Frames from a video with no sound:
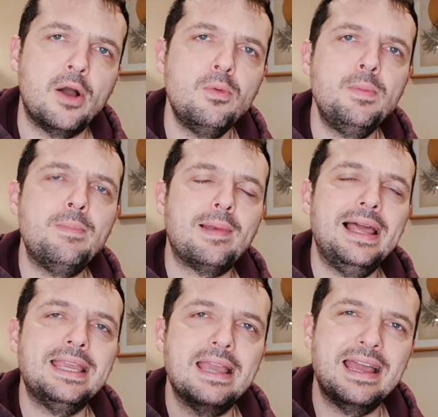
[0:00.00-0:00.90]
I will be
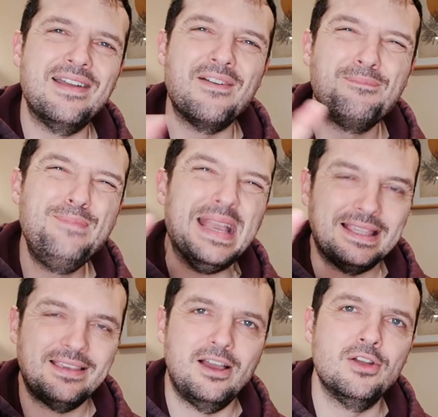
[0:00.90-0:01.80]
playing it
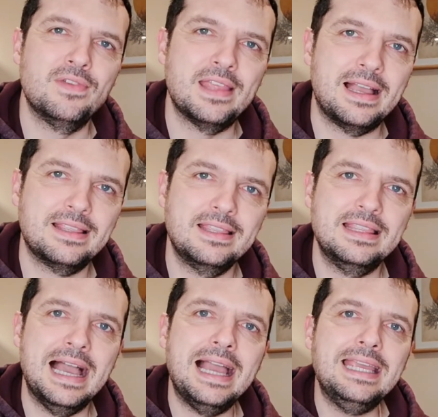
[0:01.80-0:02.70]
bit over that
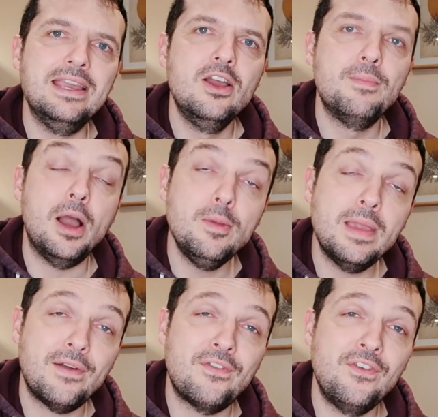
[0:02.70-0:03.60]
day. I hope
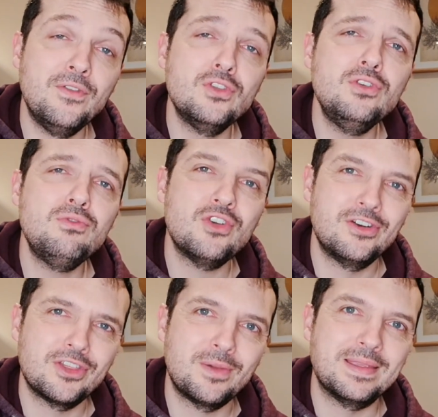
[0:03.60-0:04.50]
you have fun. New
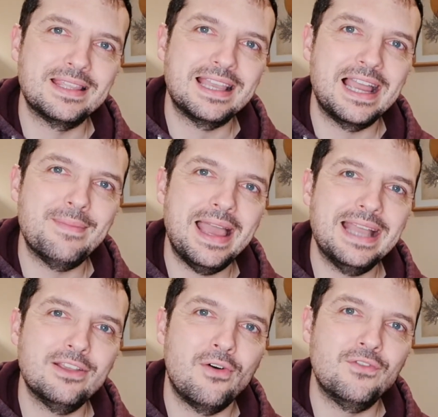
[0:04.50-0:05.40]
shinies coming to the game
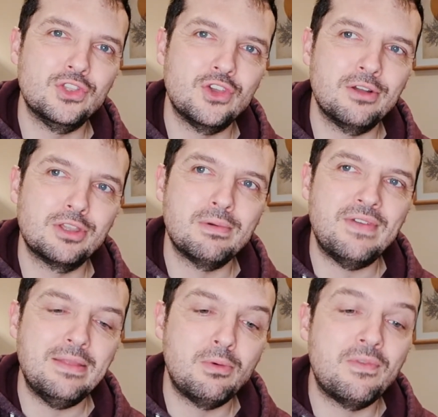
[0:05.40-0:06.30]
ahead of the Johto
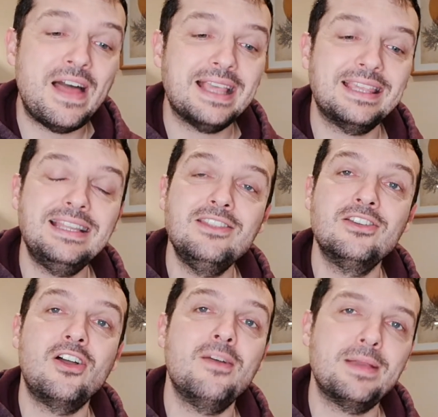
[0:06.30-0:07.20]
event. Well, that said and
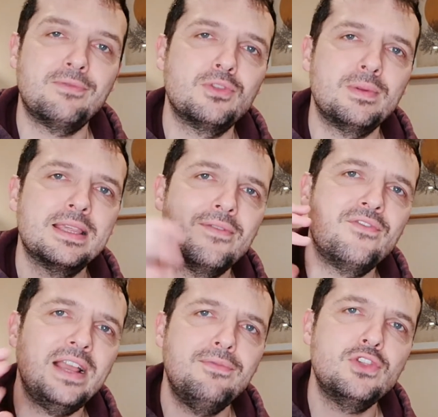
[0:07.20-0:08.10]
done, I'm Masterful 27
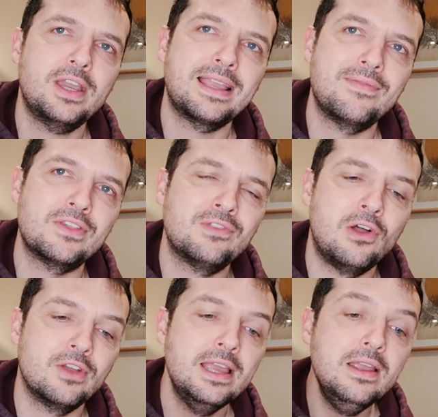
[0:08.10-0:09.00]
Thank you for checking out this
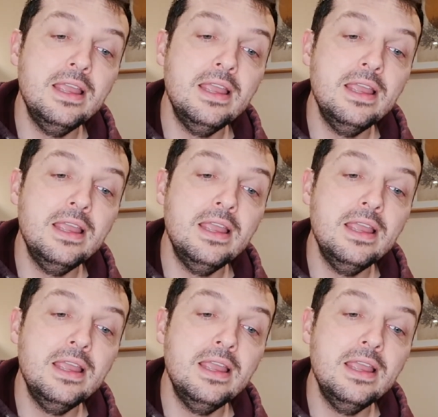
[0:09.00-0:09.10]
vlog.